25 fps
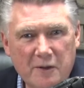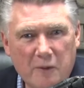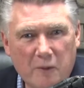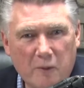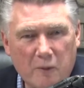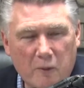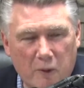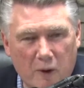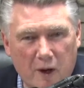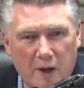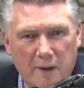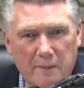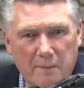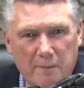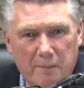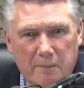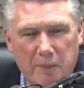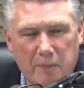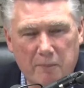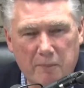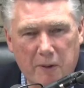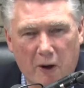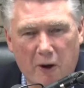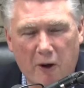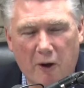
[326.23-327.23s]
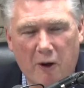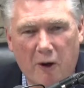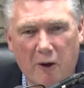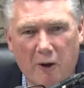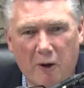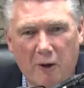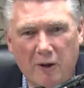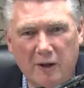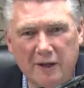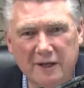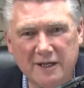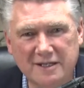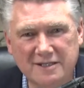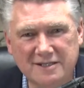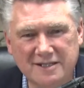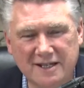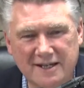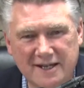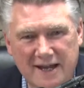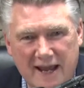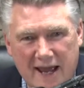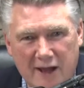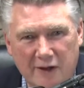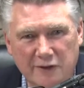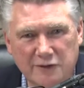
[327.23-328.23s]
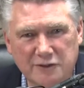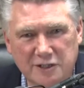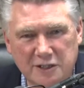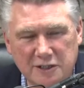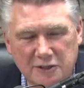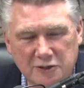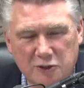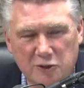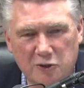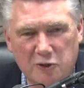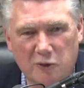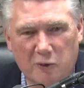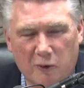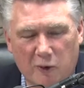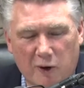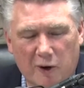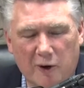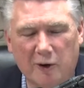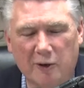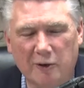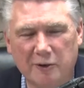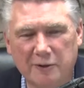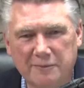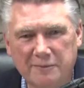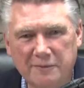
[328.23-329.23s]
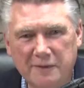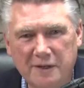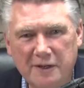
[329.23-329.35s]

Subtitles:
what Paul is announcing to the world,